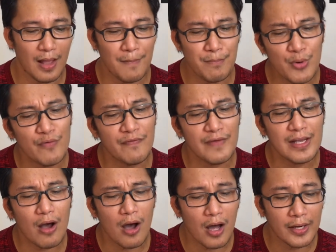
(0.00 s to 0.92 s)

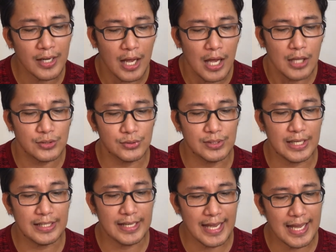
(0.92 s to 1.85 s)
moving on to
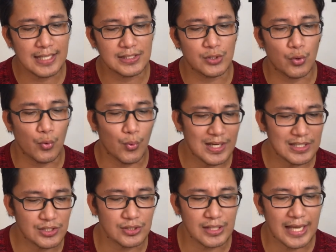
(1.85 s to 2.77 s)
the next
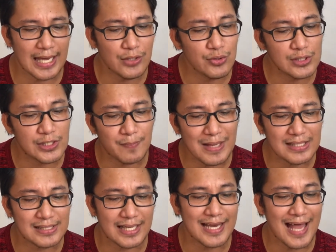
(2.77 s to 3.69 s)
question. Can you speak
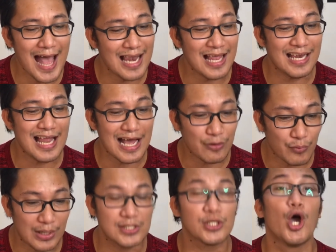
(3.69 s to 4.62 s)
Sinhala
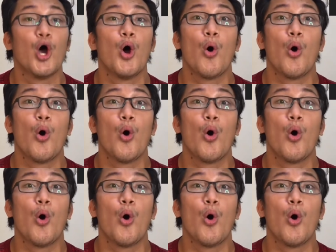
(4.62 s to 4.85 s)
language?